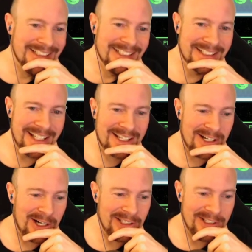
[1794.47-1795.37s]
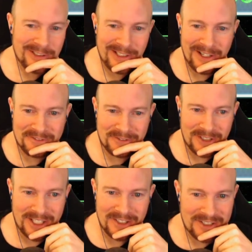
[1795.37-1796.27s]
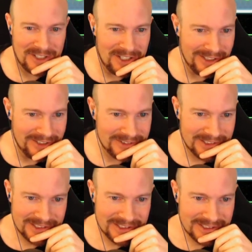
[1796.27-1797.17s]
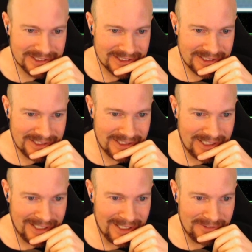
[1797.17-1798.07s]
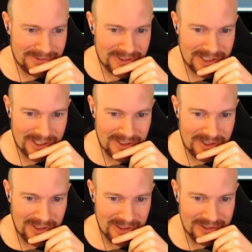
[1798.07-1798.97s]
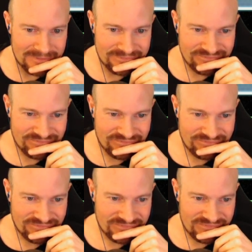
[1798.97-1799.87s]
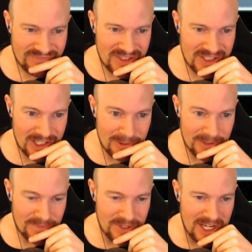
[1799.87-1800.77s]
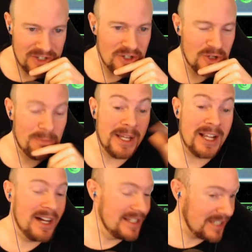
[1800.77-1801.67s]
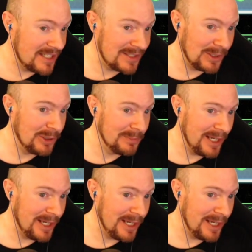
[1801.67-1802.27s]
did I call it or did I fricking call it? Ah, I fricking called it. Damn it. They knew because I sold my